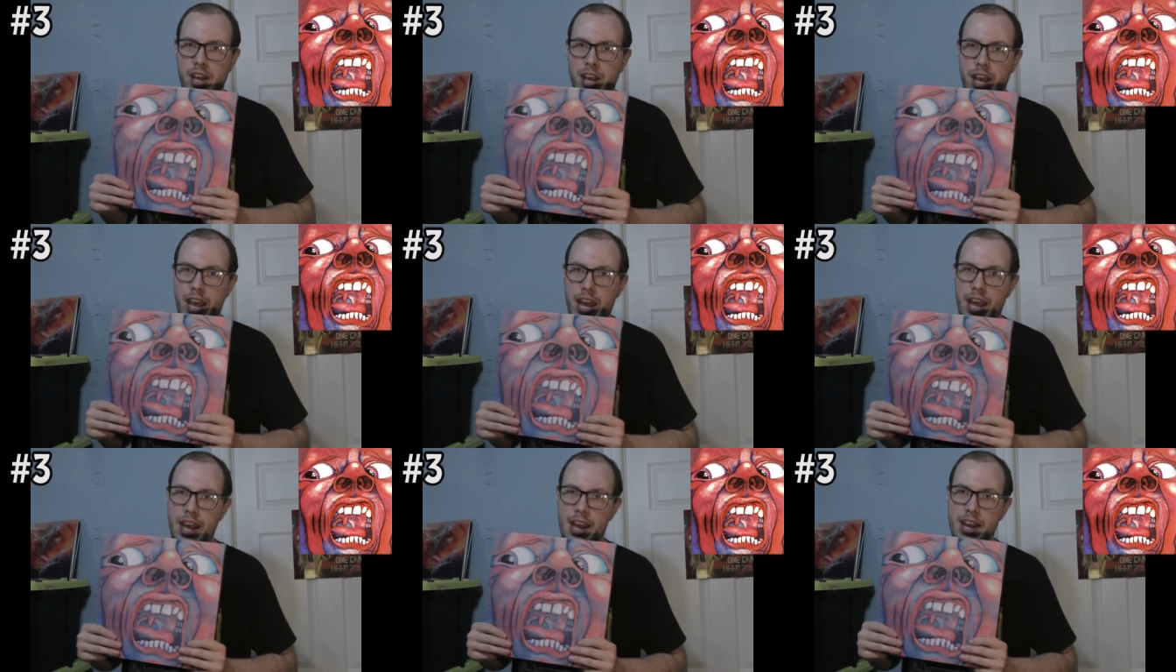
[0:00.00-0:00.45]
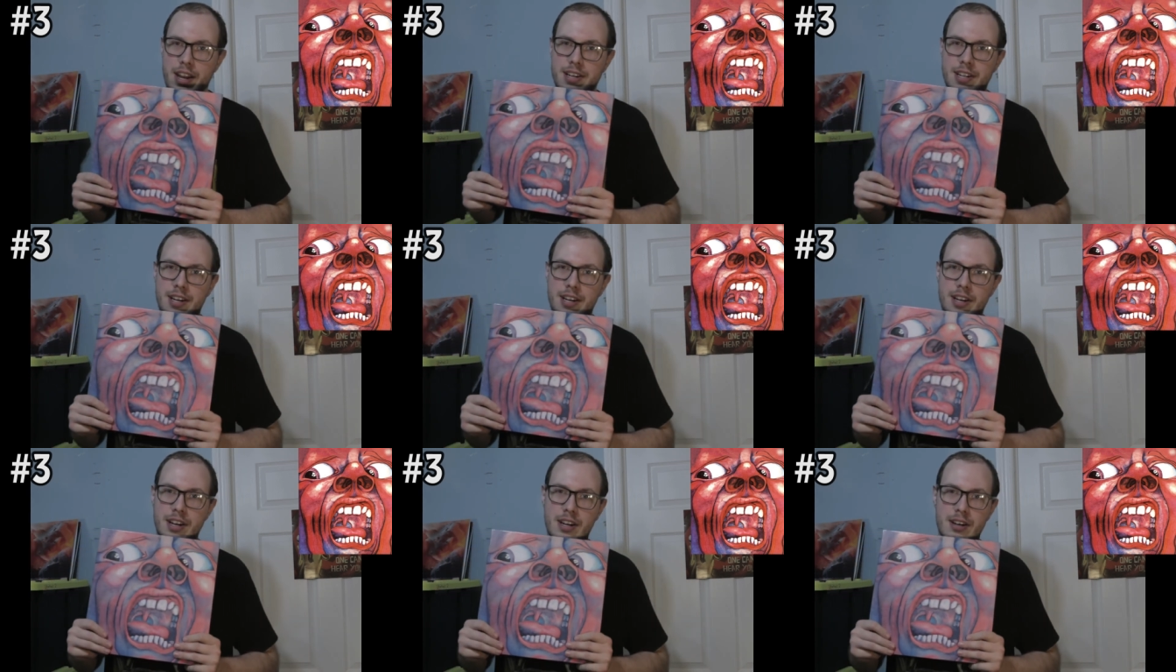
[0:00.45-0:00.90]
And
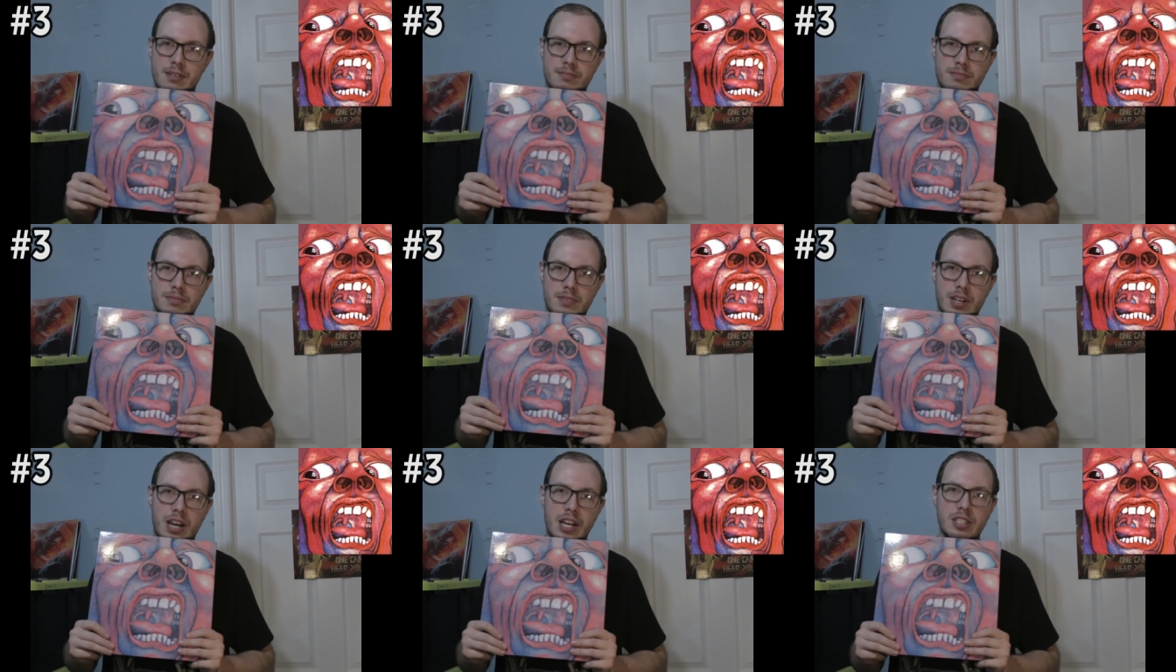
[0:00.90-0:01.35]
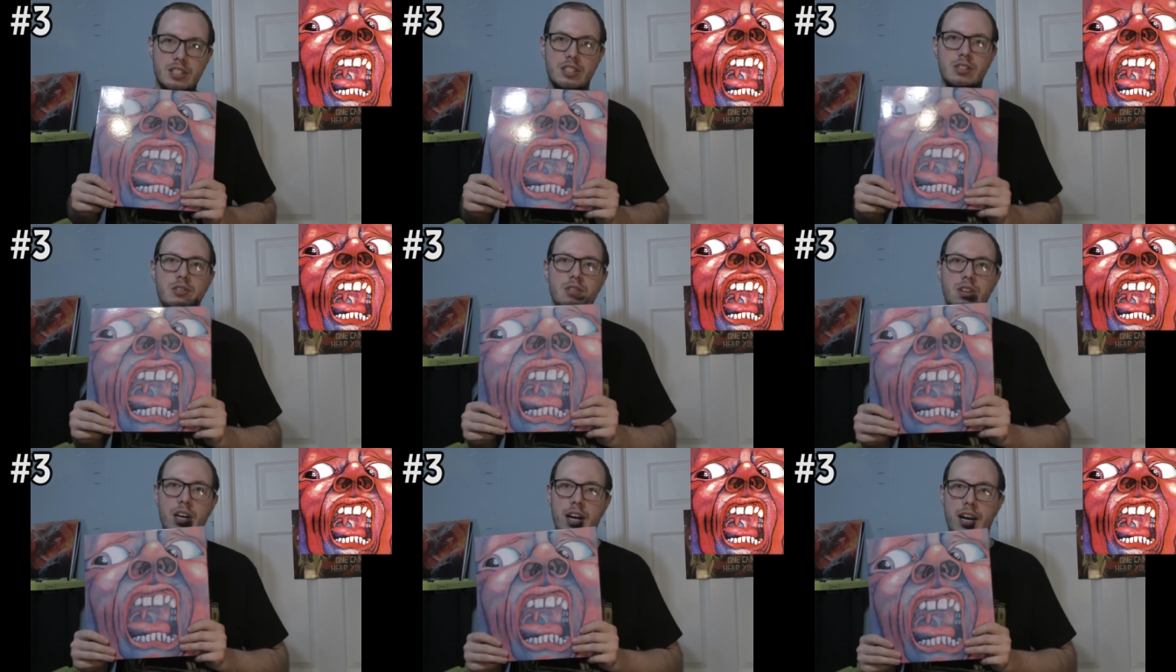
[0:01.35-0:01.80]
um, I
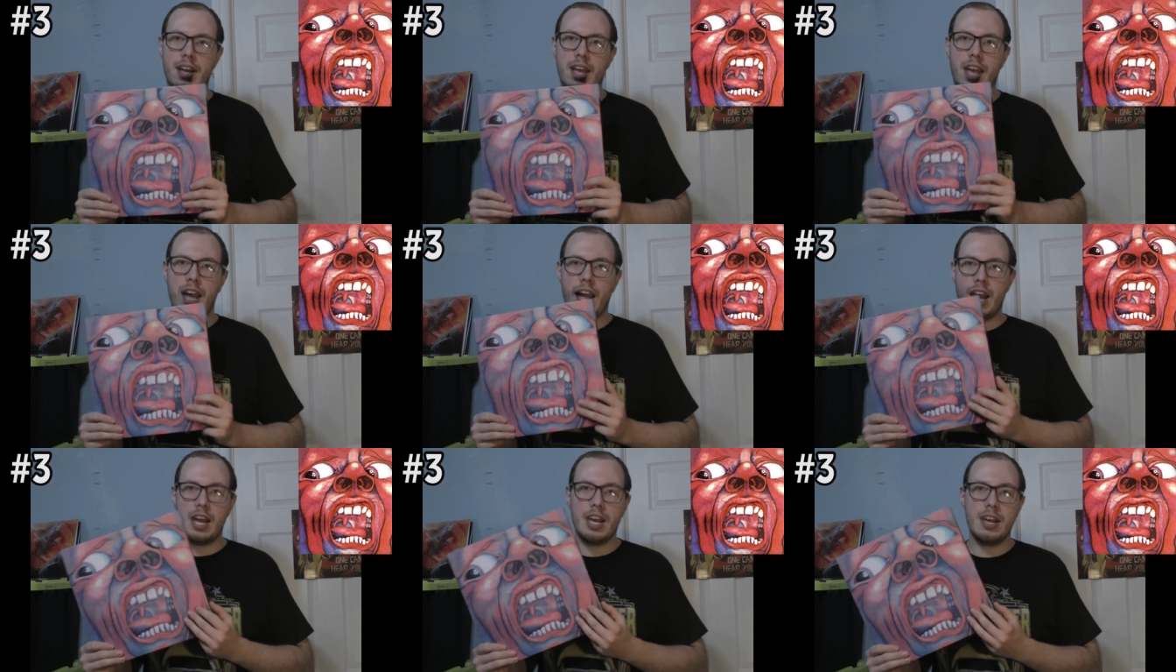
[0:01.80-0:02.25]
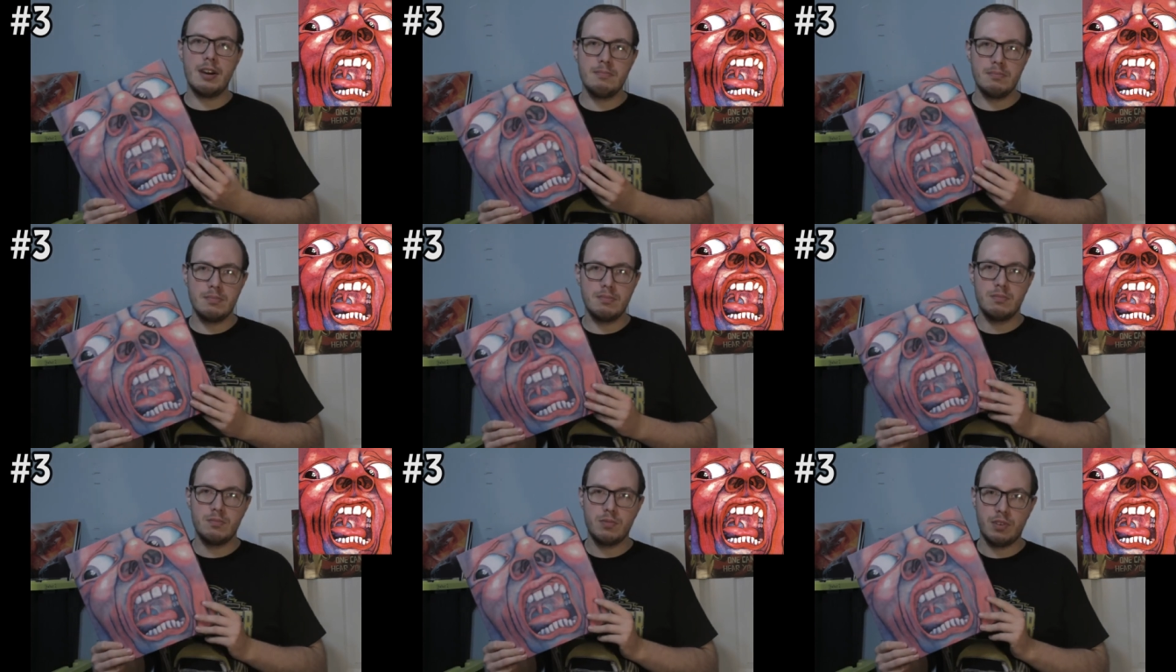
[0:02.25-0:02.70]
do, I, I,
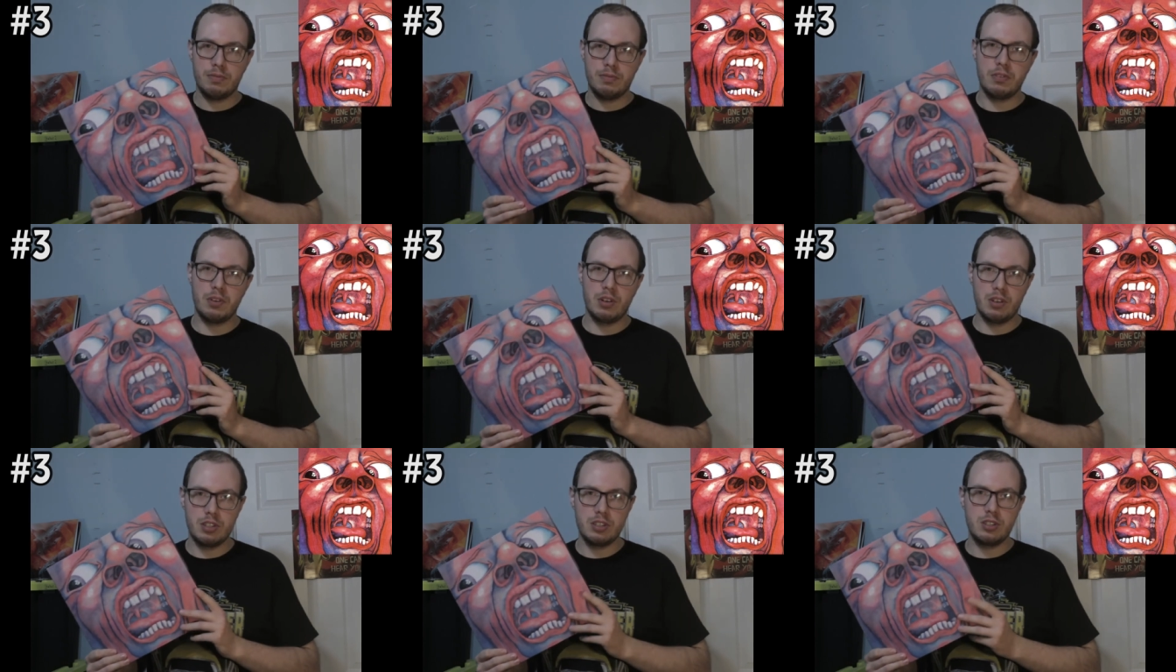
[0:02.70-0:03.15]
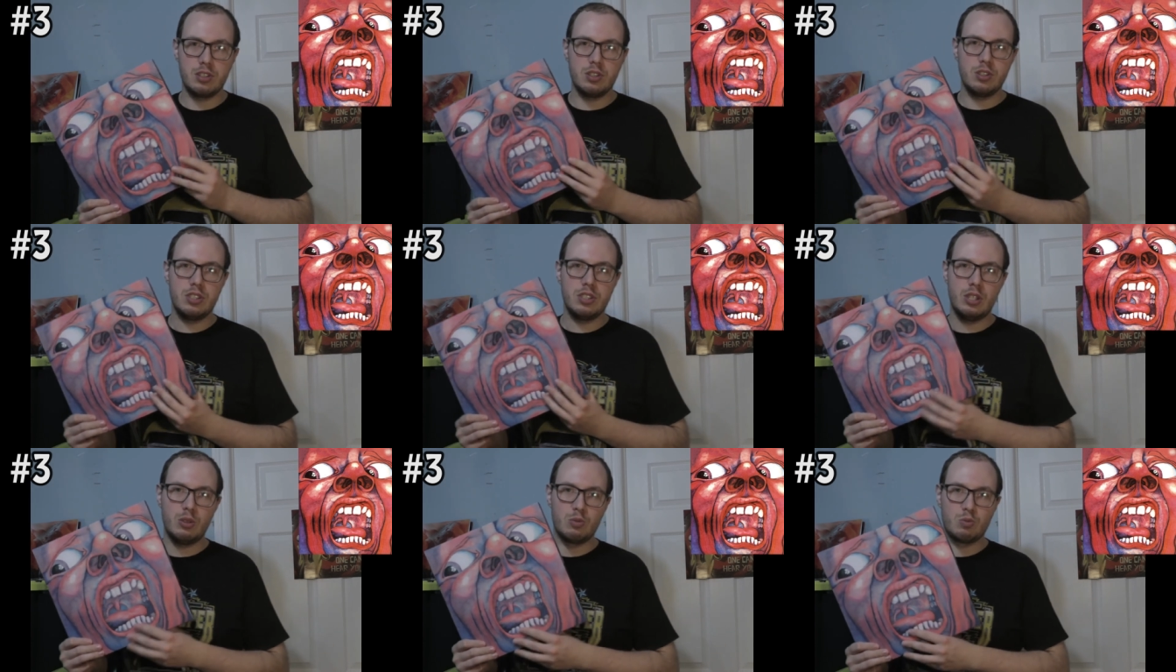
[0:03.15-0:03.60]
am referring to
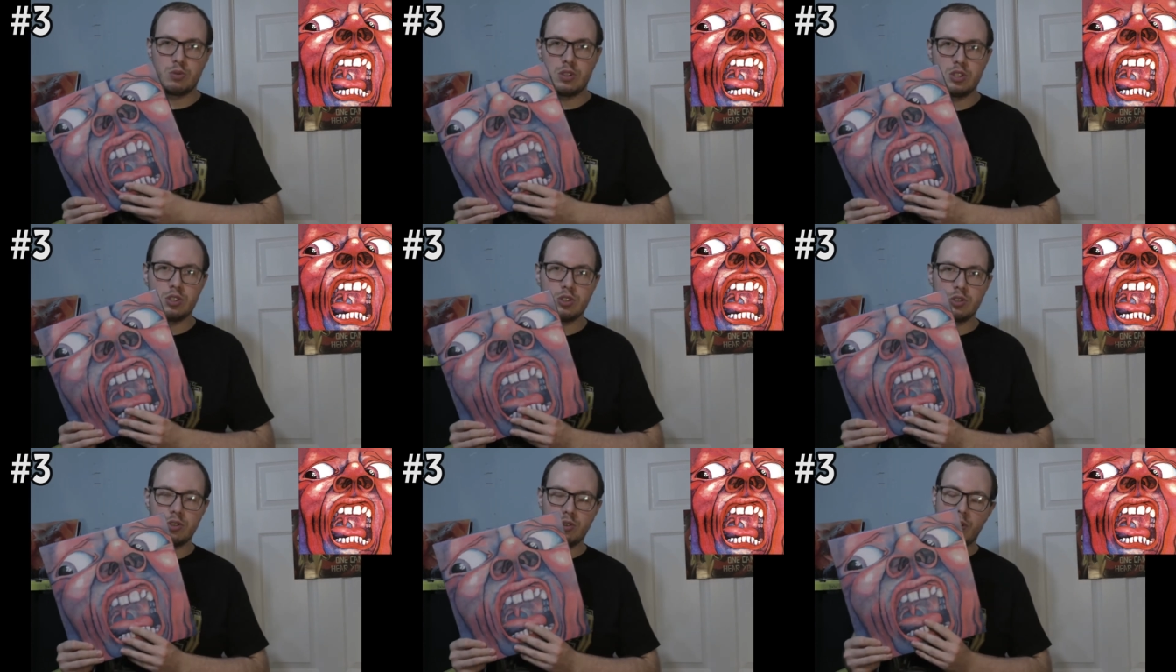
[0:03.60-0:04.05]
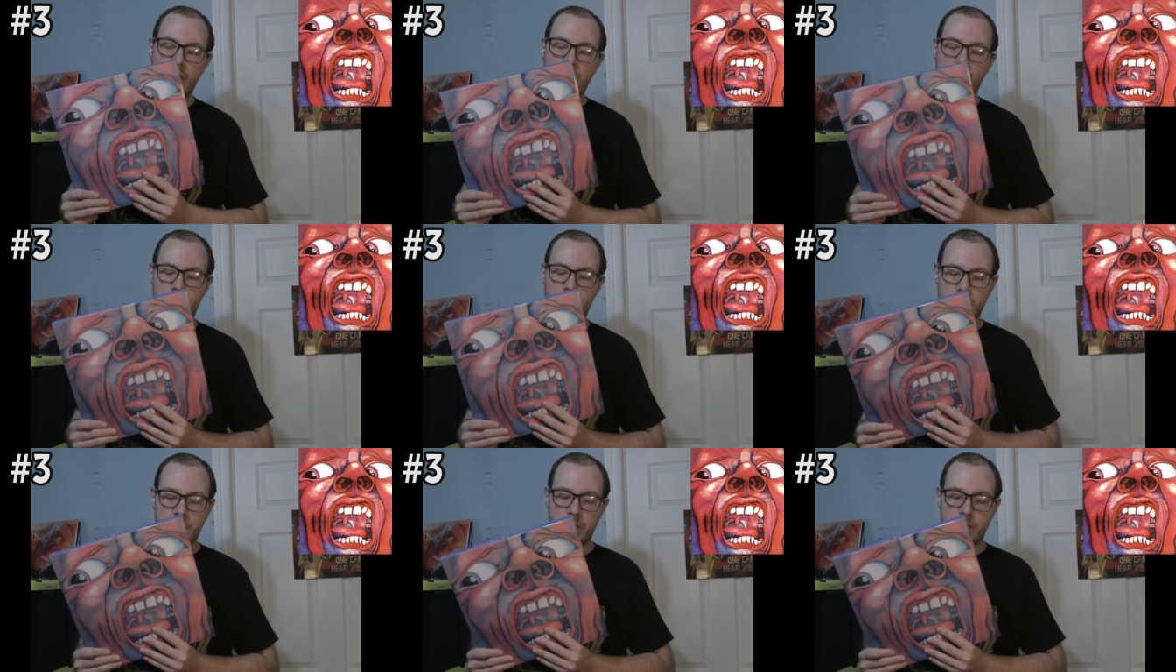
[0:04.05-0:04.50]
the original
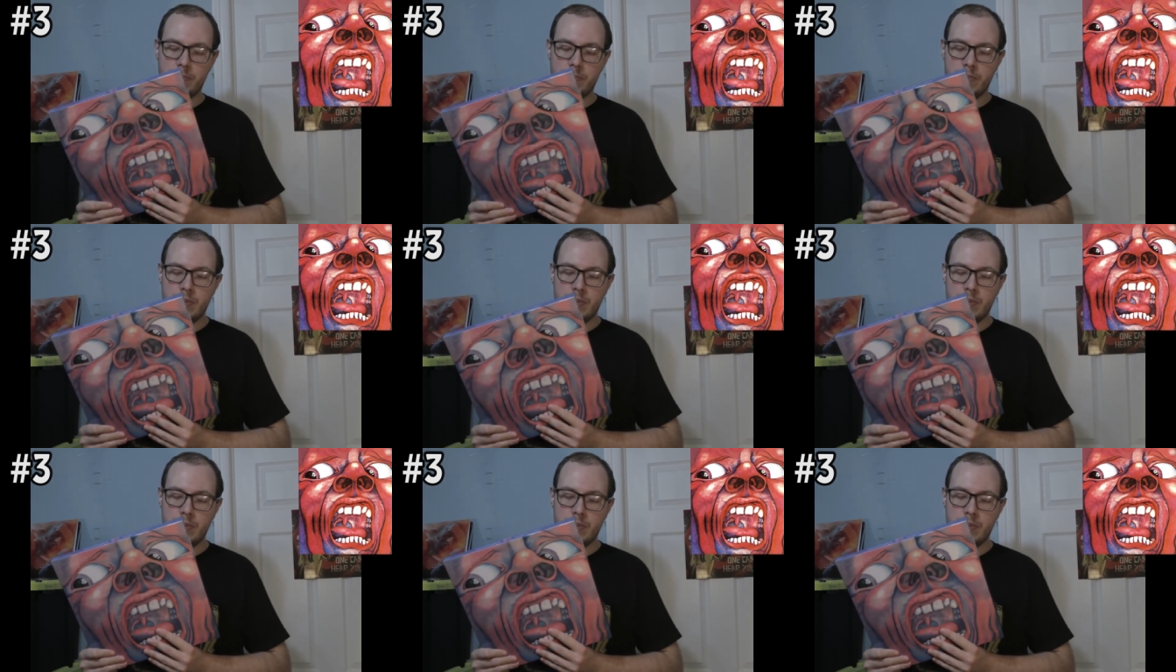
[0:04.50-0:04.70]
album